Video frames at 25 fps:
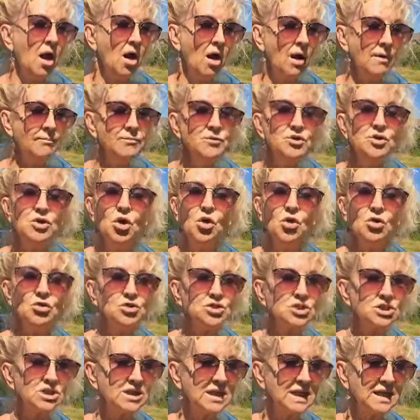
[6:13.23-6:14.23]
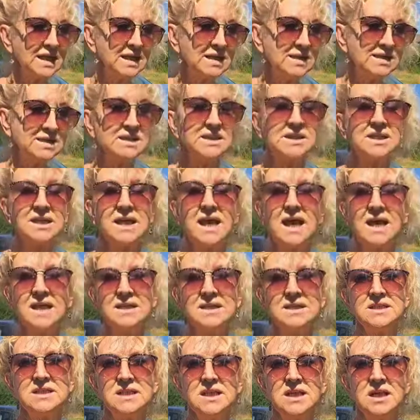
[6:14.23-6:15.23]
I'm not
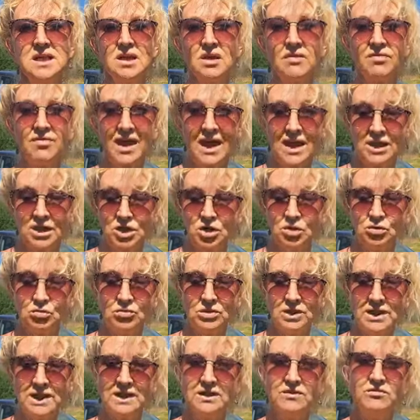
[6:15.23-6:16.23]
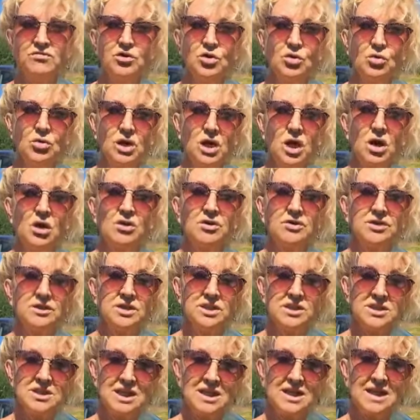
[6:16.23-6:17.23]
instigating that you leave your
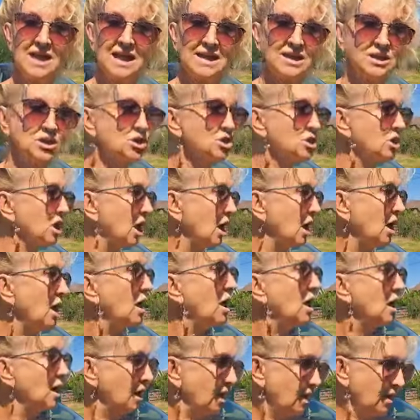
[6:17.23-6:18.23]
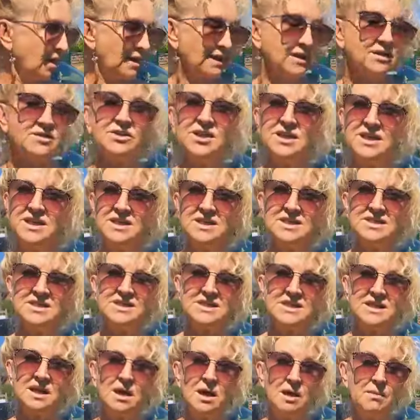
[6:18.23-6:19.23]
garden to nature like
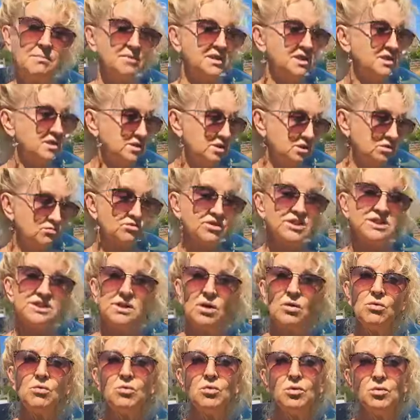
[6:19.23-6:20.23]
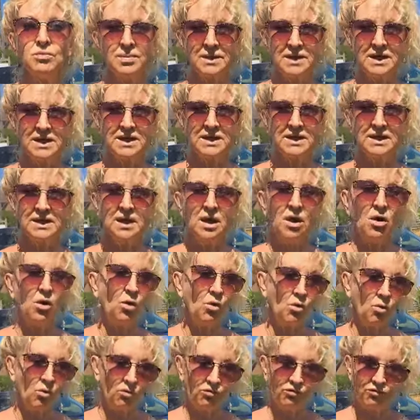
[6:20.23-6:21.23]
this, because the result will be
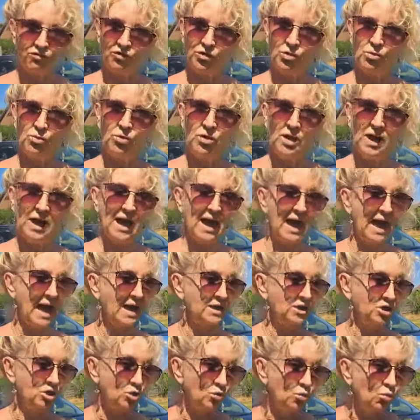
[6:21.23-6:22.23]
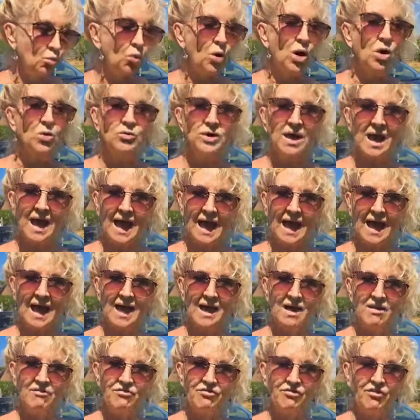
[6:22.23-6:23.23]
awful and you won't
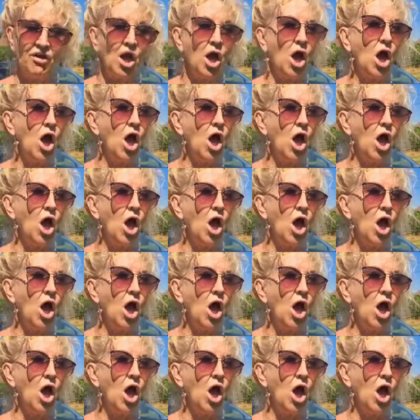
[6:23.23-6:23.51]
have